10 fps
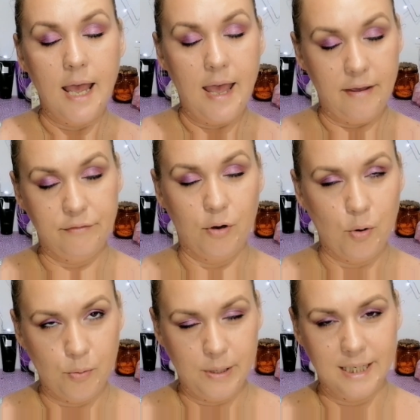have
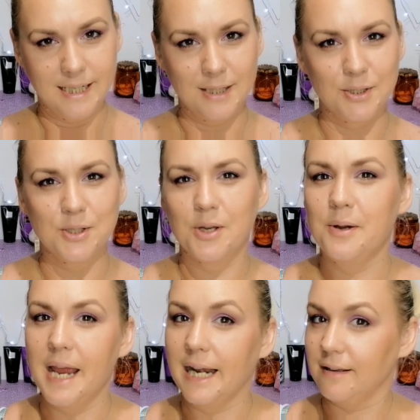already done
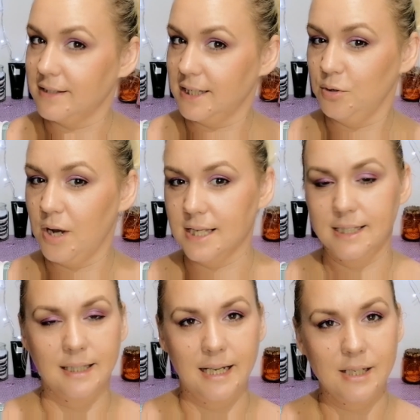so, and I'll see you
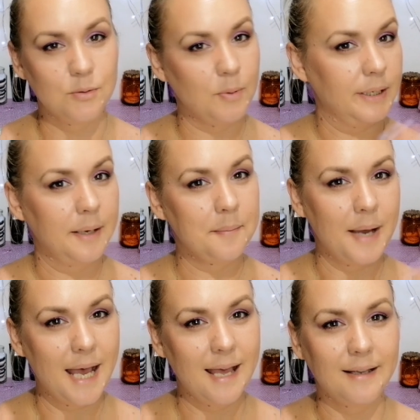guys in the next one.
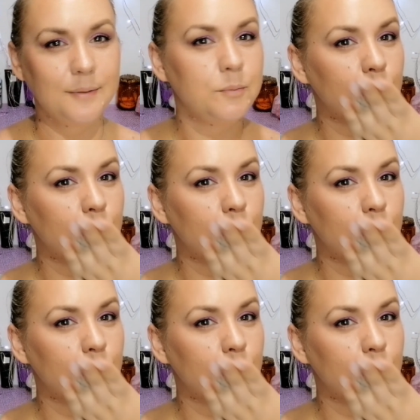Bye.